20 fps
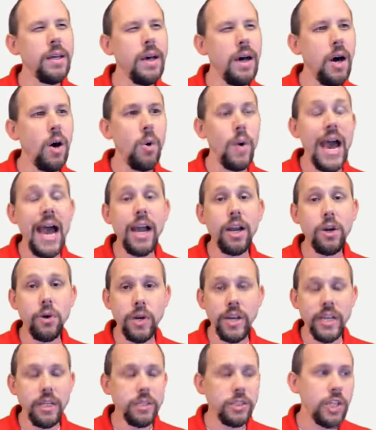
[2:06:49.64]
Oh,
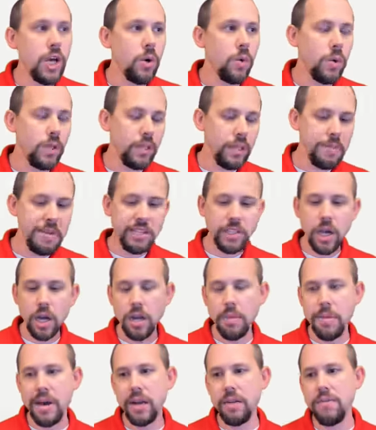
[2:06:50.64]
aggregate. So let me
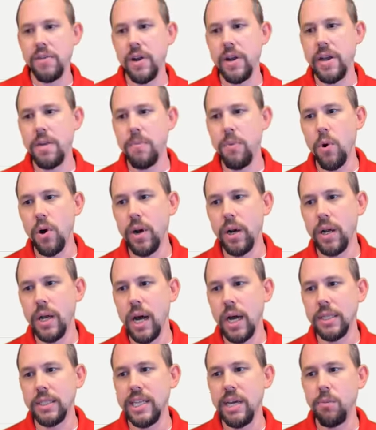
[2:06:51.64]
talk about a very important
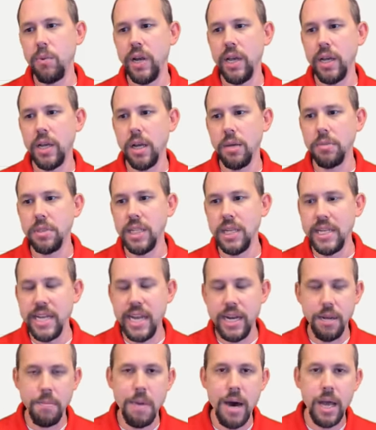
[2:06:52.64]
concept when it comes to
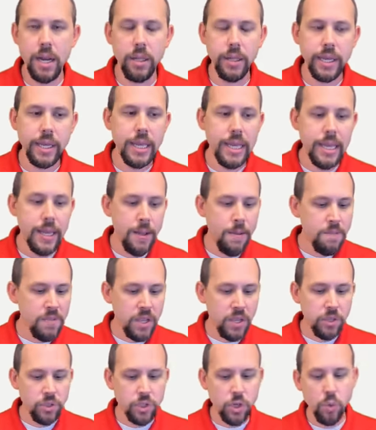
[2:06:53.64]
data modeling.
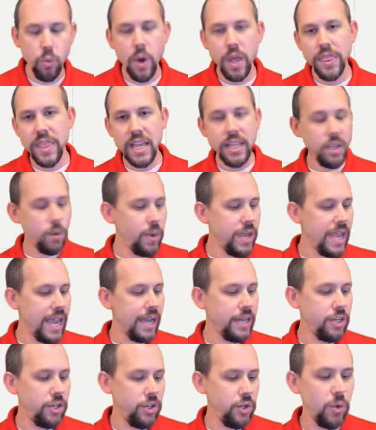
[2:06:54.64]
So one thing that we
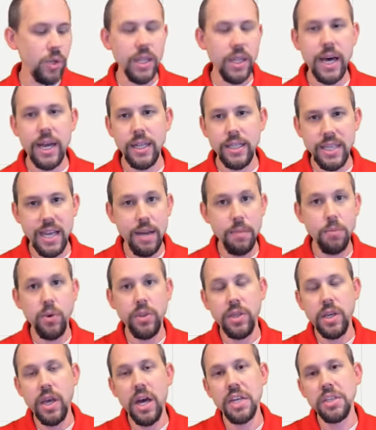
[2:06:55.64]
had to do a lot of time
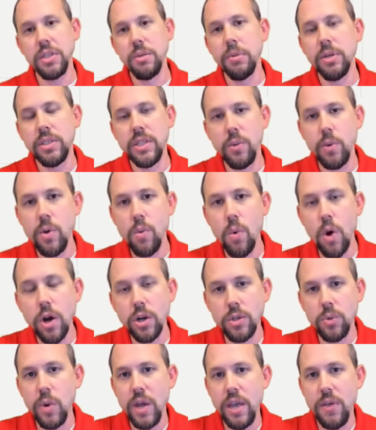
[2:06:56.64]
with customers that we
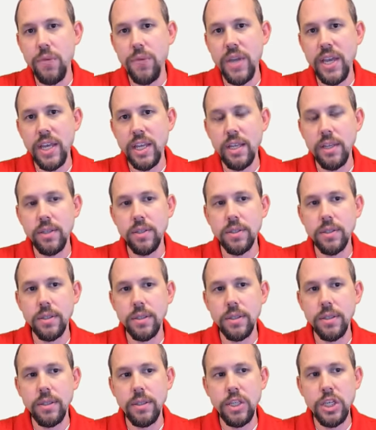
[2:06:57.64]
worked with is,
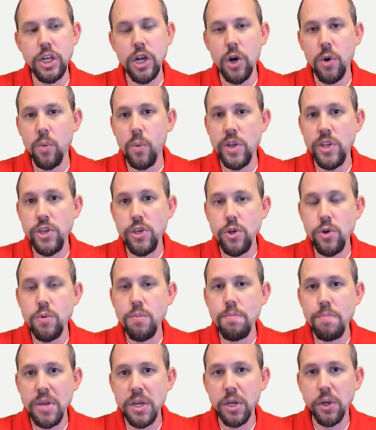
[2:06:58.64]
you know, when you
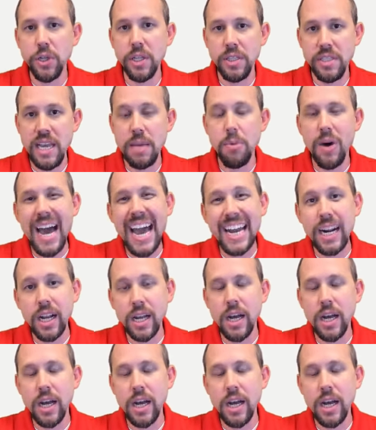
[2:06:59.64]
build a table, I had a